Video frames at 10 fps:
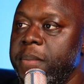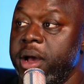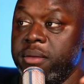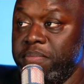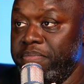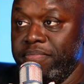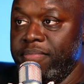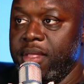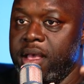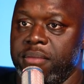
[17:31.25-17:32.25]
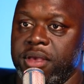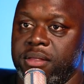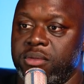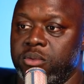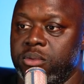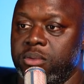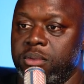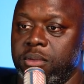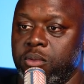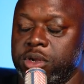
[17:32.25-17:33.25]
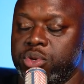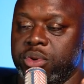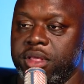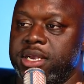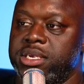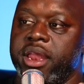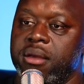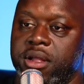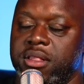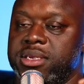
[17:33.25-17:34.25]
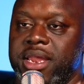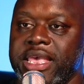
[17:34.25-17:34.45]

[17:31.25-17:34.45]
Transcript: But I mean, what's really exciting about this,